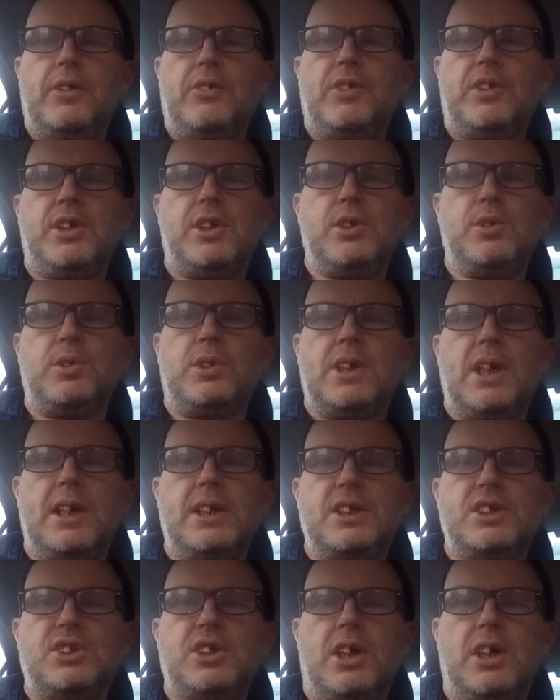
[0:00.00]
The UK
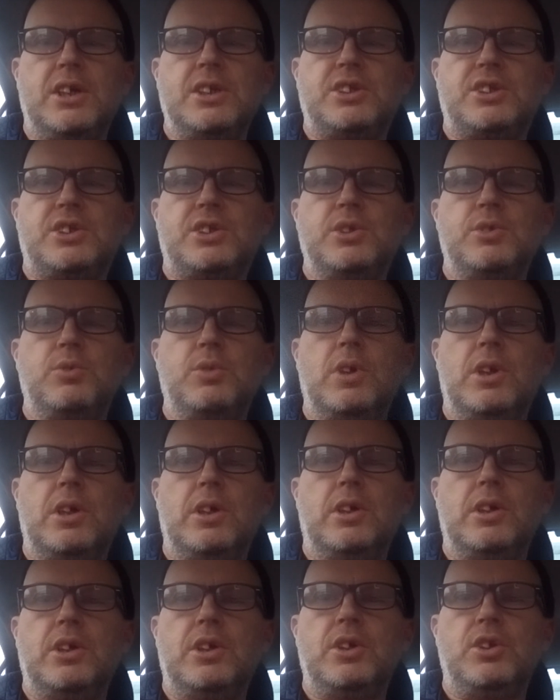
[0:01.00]
decides to
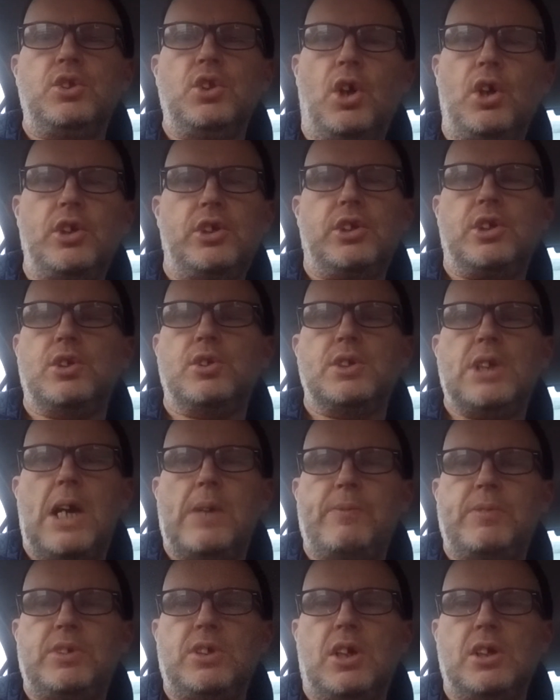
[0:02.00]
not use
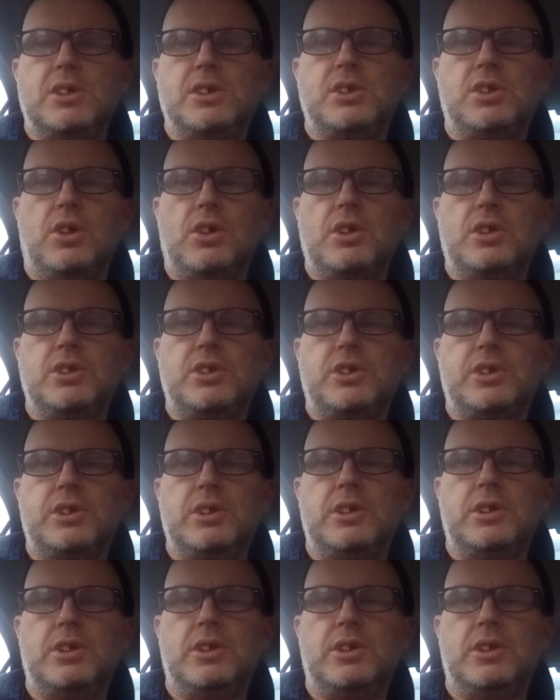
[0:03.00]
advertising dollars